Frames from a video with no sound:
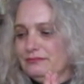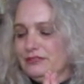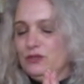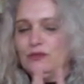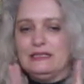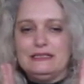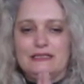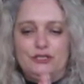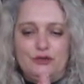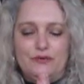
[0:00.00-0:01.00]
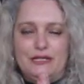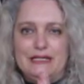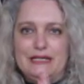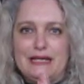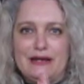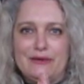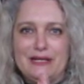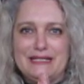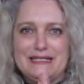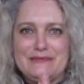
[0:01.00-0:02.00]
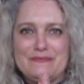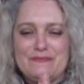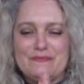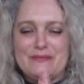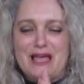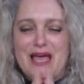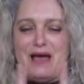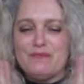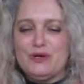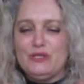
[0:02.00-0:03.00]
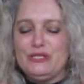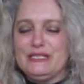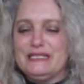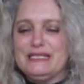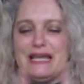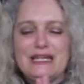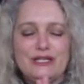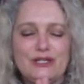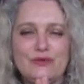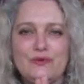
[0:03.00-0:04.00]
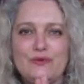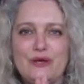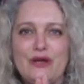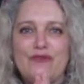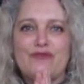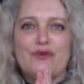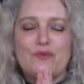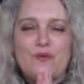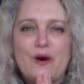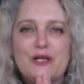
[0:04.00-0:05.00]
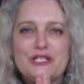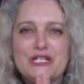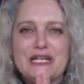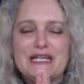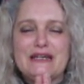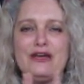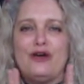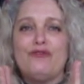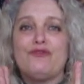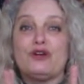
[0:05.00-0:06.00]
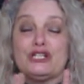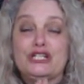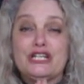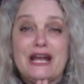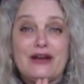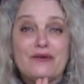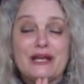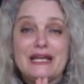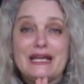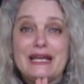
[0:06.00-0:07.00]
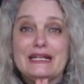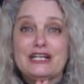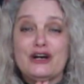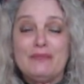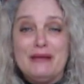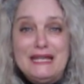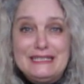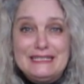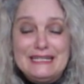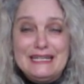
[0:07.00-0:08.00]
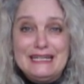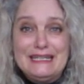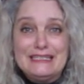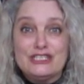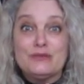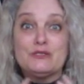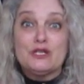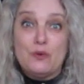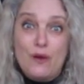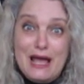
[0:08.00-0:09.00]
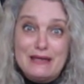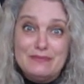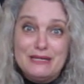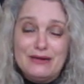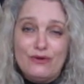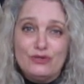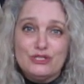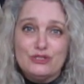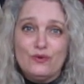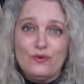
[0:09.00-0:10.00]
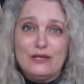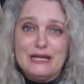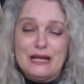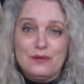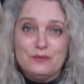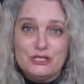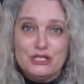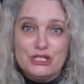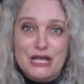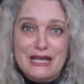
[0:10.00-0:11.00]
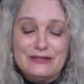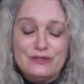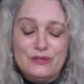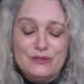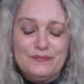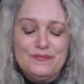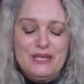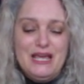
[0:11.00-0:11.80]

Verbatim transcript: So this is your reading Aries. I'm going to thank you for watching, for sharing and commenting, subscribing also, it helps the channel.